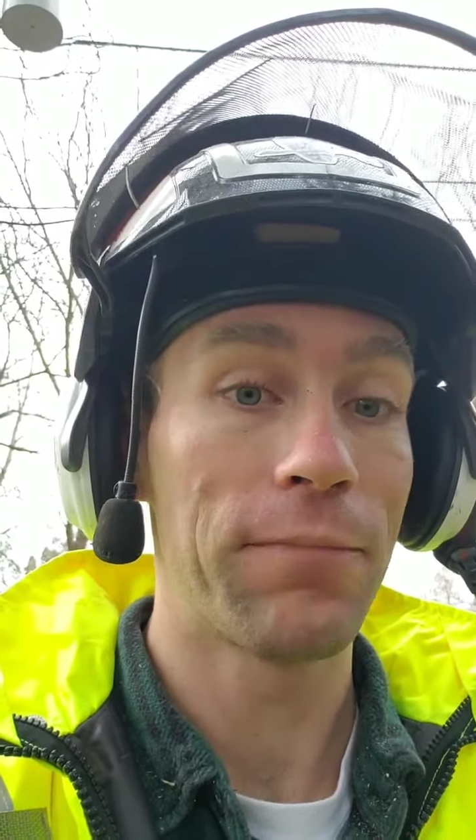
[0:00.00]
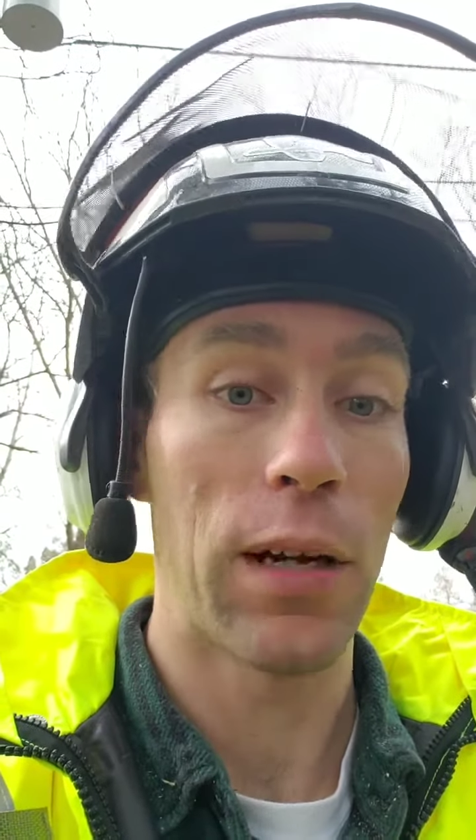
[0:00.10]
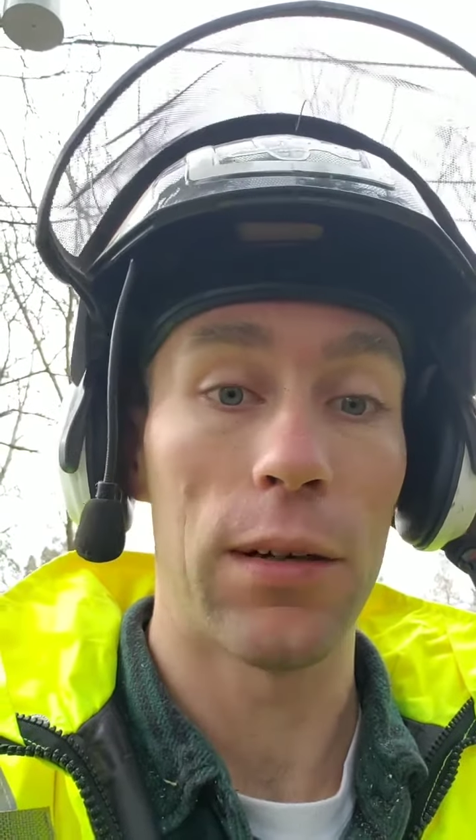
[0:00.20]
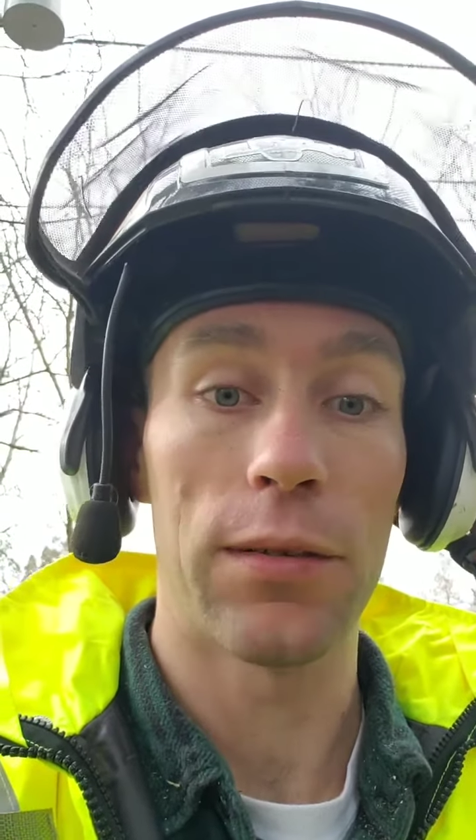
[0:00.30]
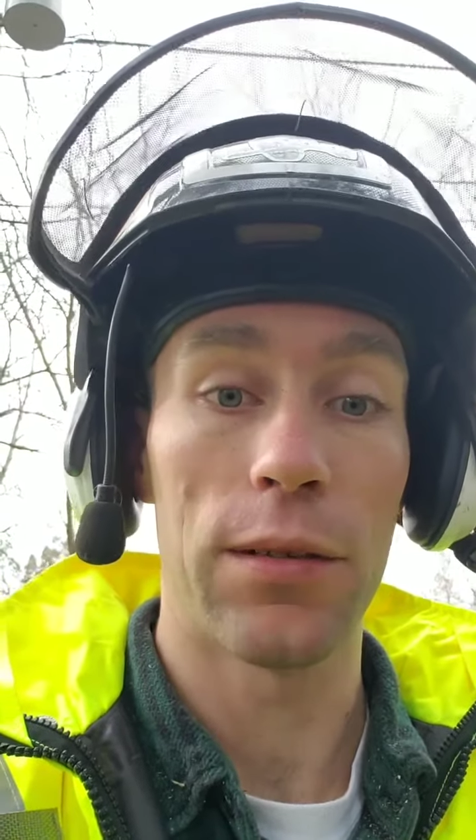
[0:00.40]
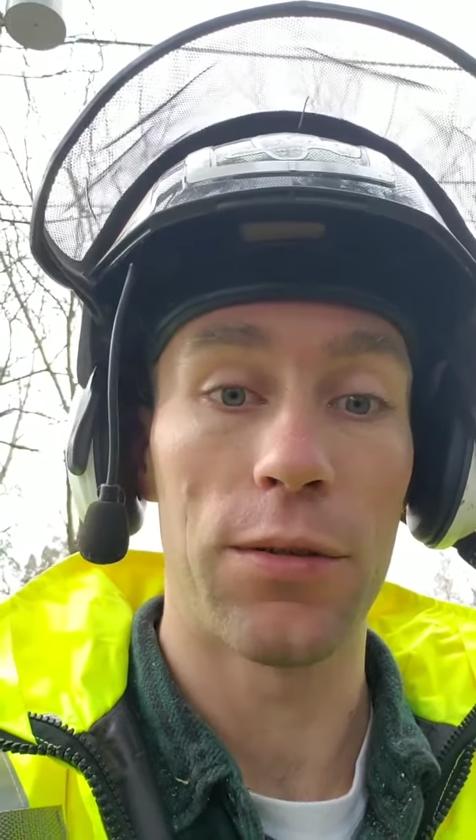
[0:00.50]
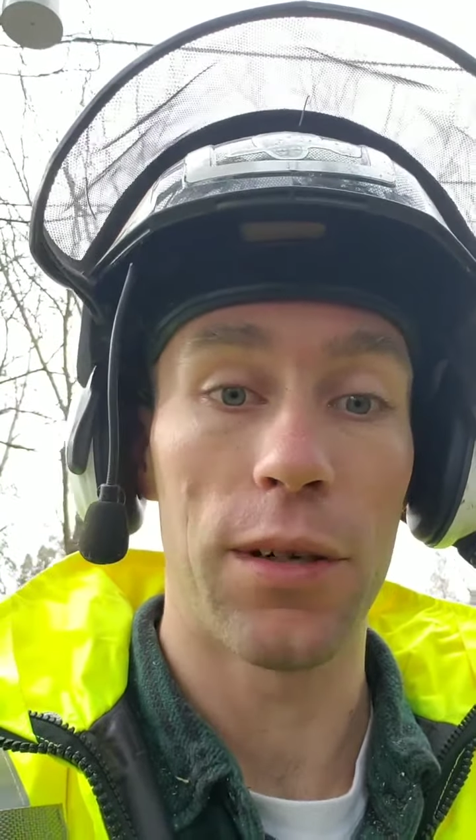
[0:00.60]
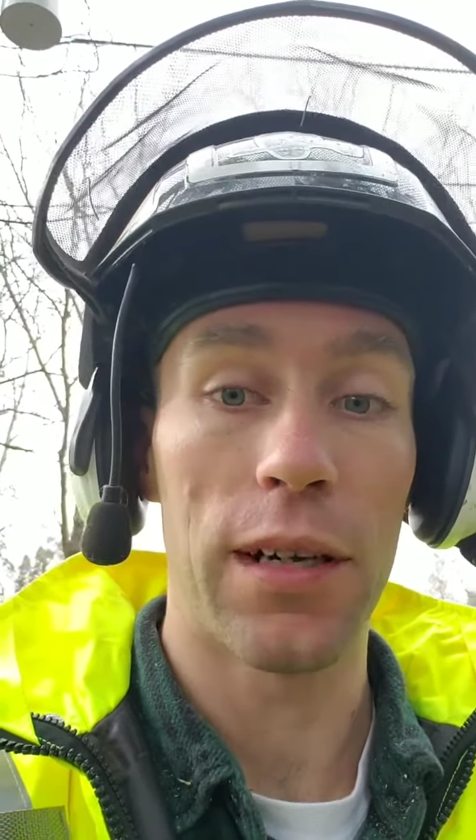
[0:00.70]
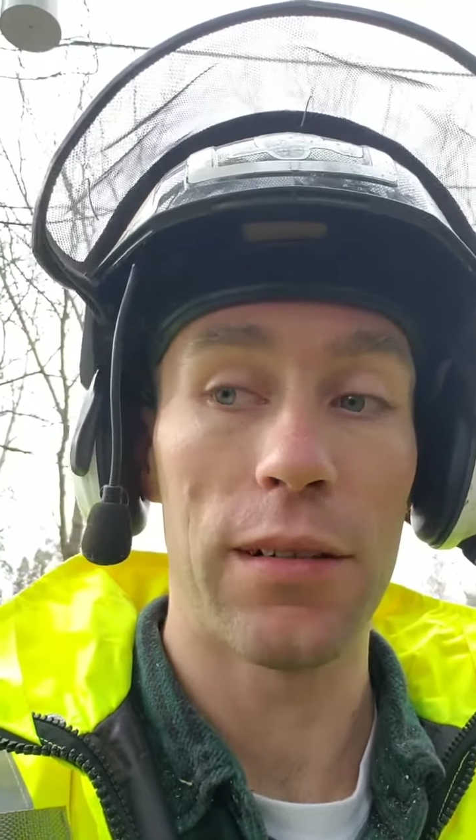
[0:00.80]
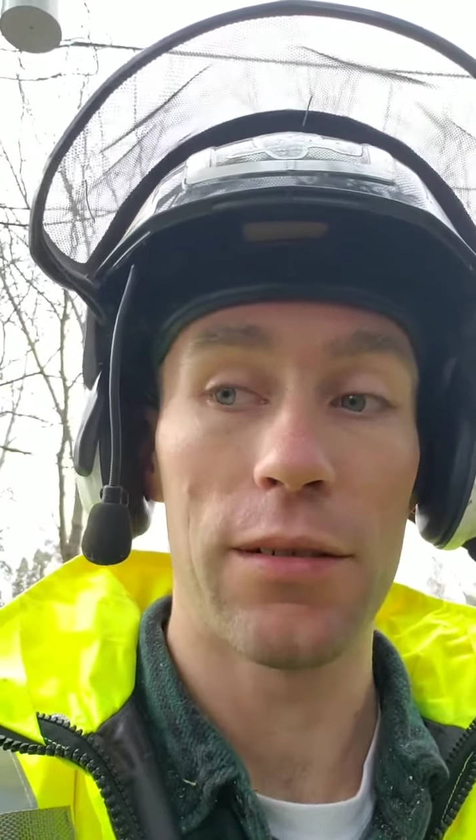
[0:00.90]
hurt the
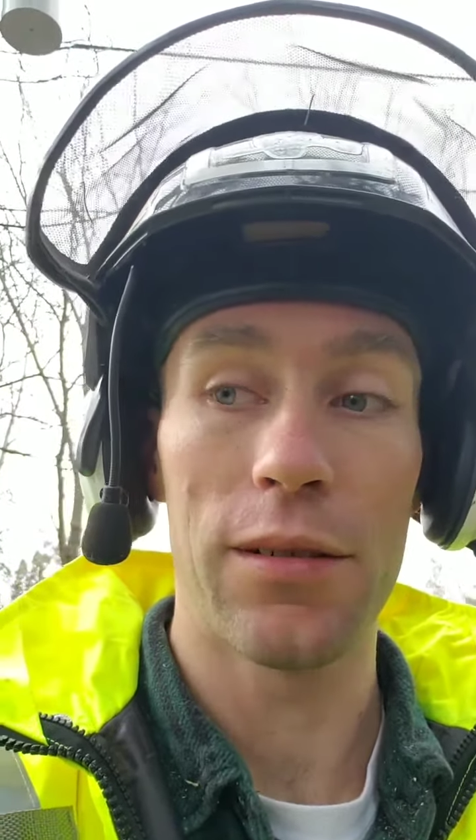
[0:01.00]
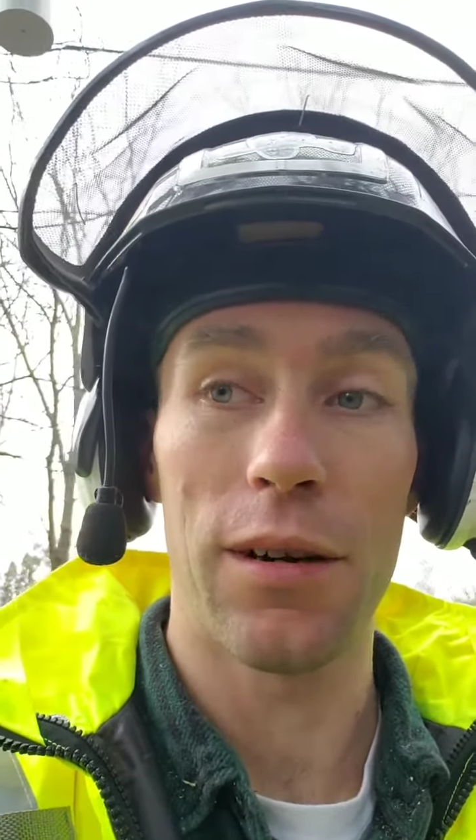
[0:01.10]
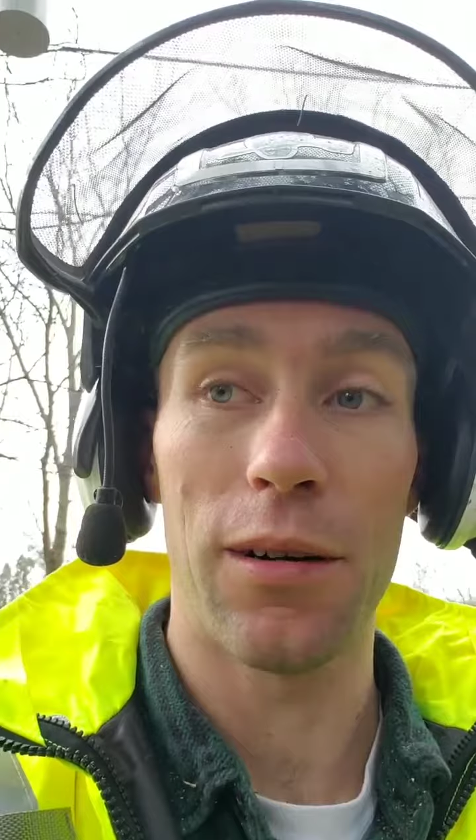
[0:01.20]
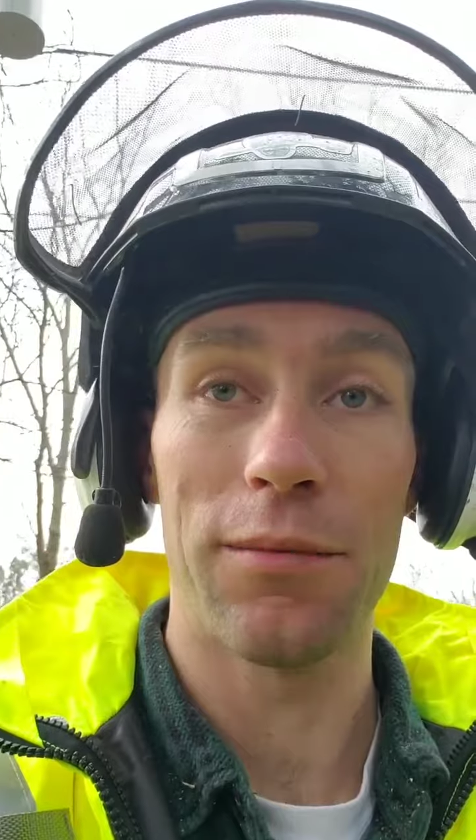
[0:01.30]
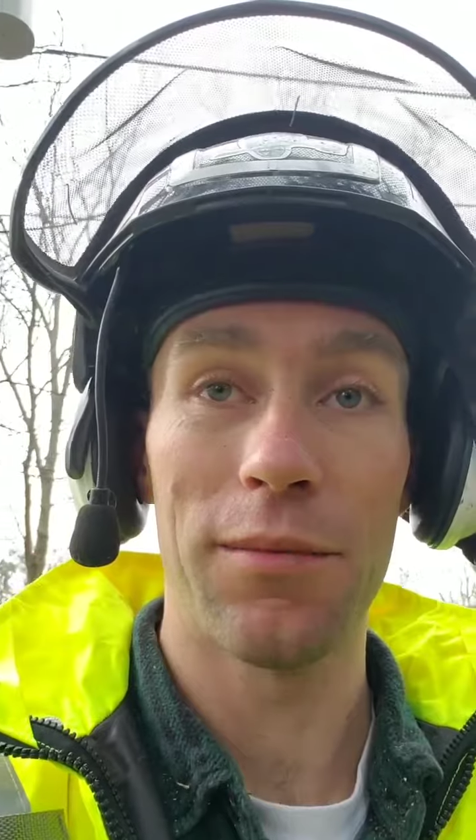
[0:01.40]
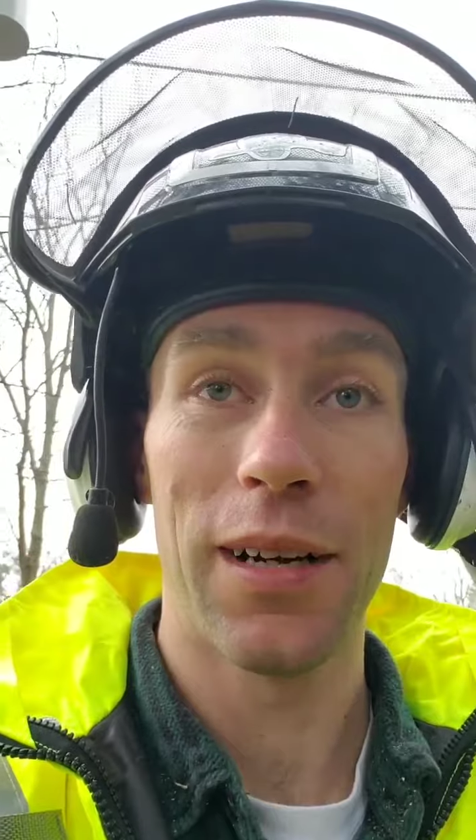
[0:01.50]
tree. So